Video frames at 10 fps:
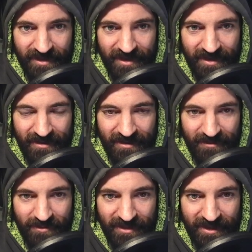and then
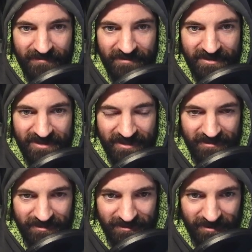we'll have these down a
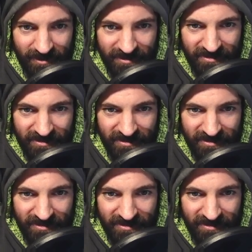little lower